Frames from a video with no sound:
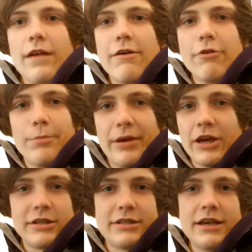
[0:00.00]
that rod,
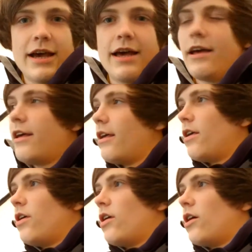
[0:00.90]
because uh,
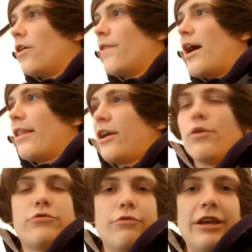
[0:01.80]
on the
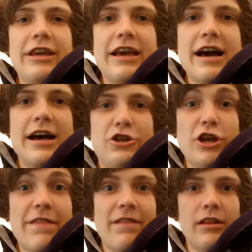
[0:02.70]
helicopter rig you can't
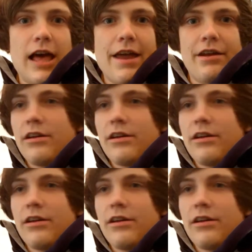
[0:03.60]
eject the lead,